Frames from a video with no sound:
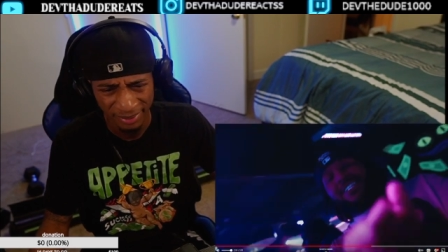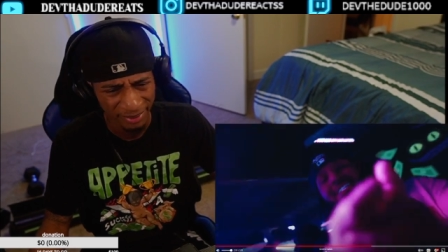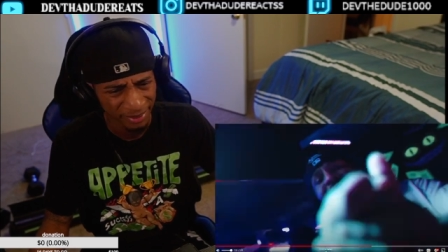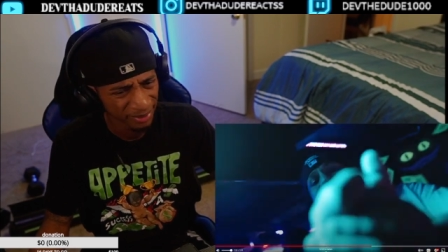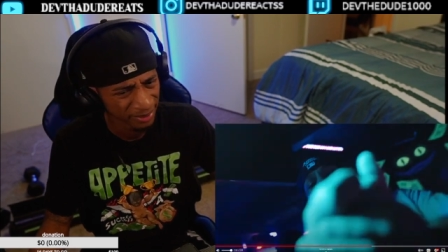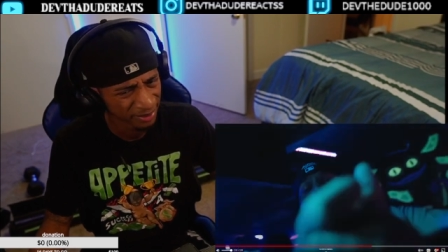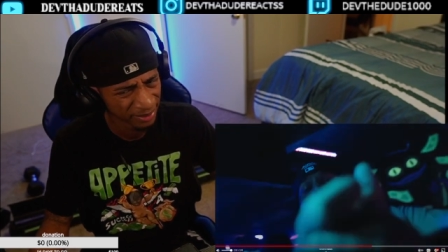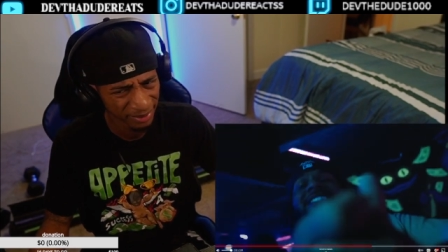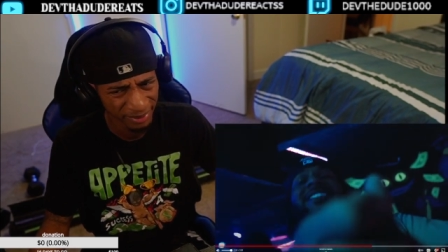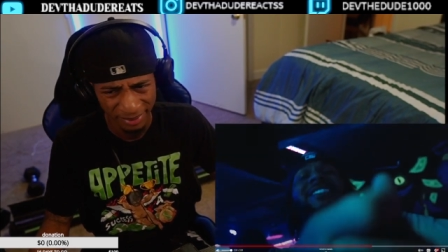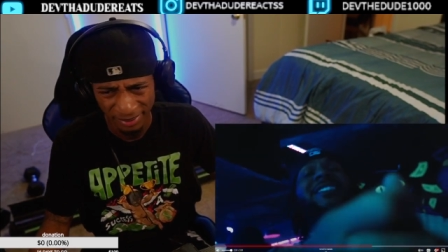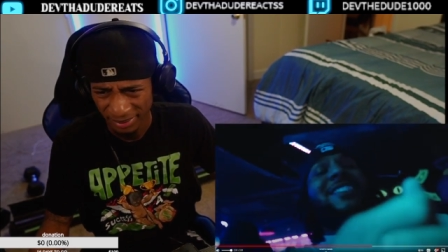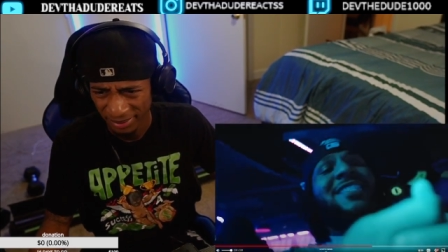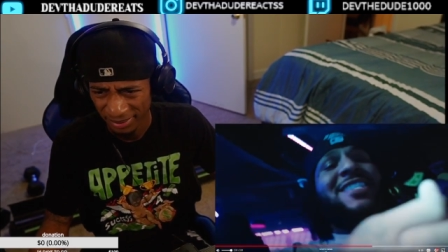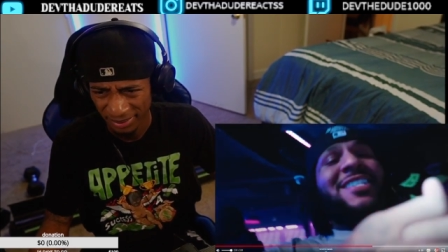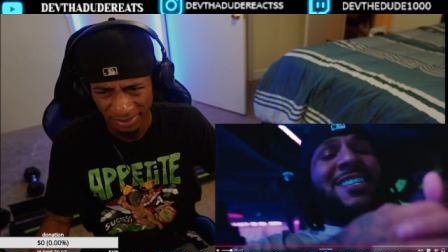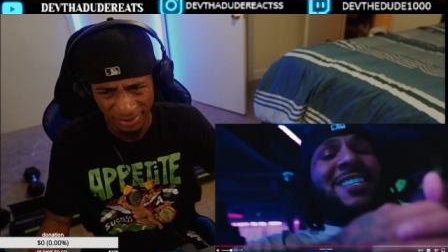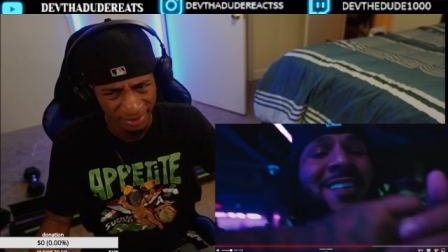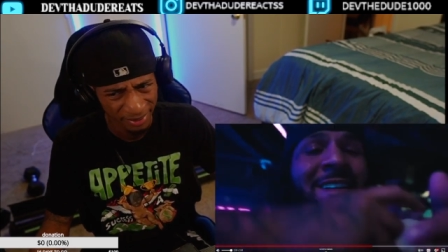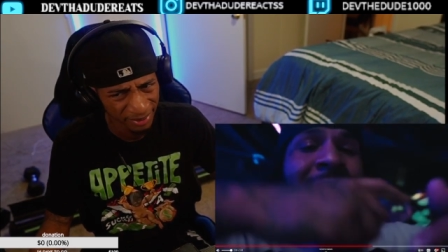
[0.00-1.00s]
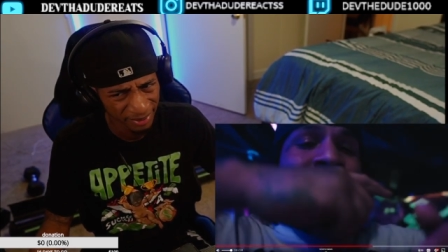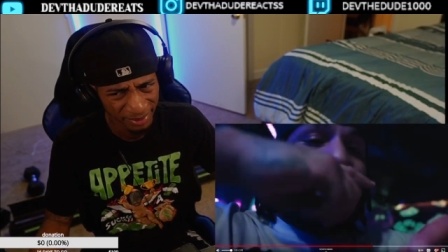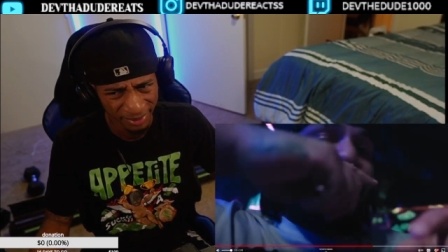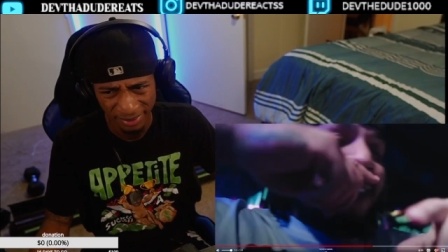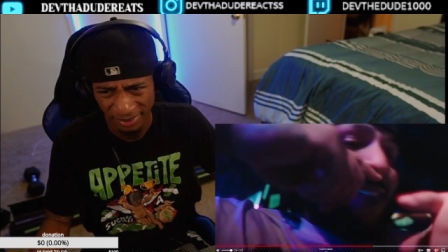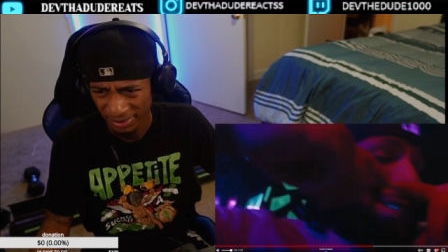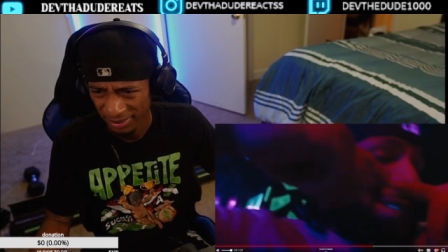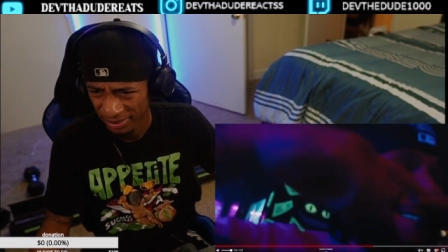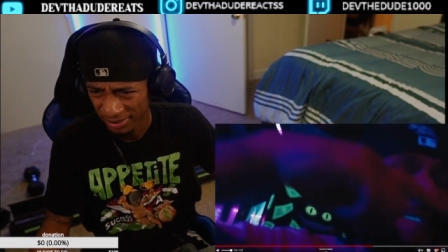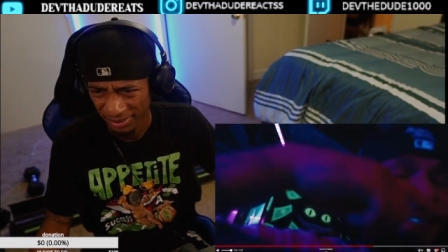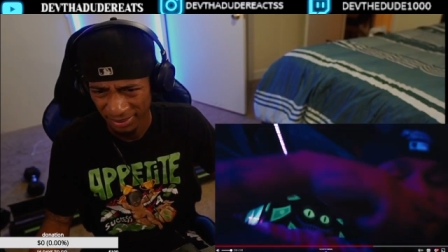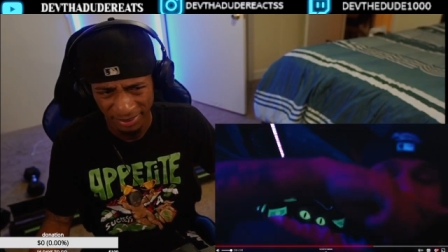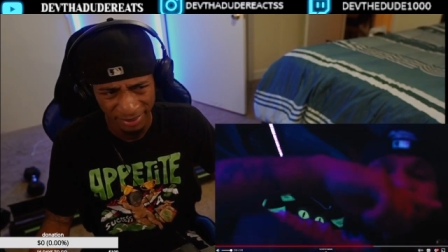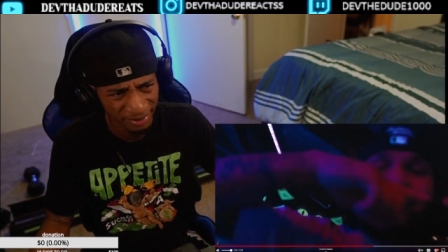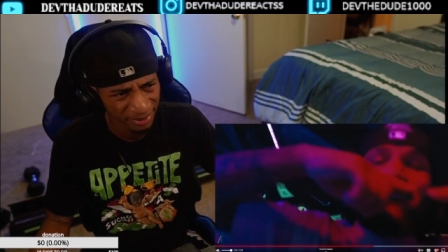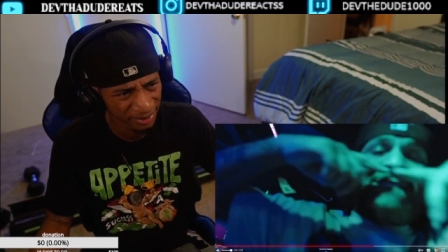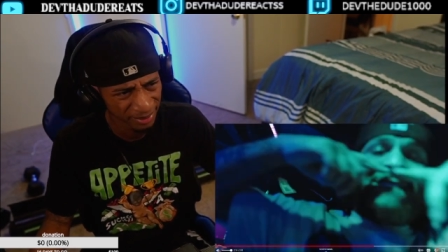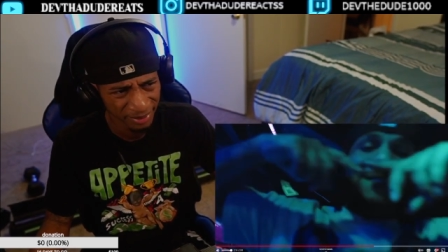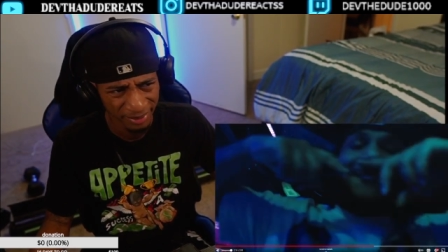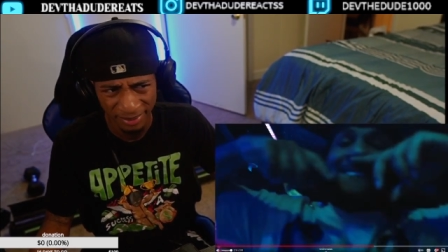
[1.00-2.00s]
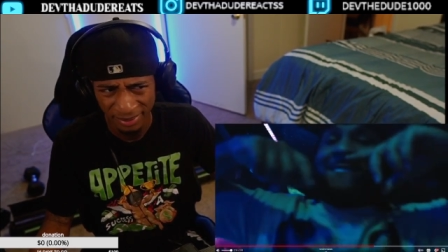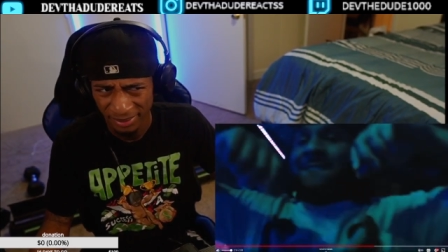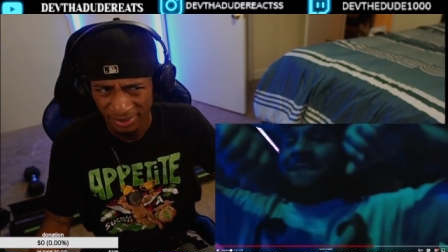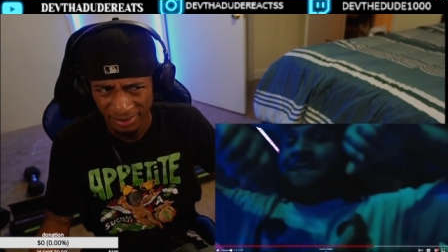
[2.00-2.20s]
I walk in the Louis store like I need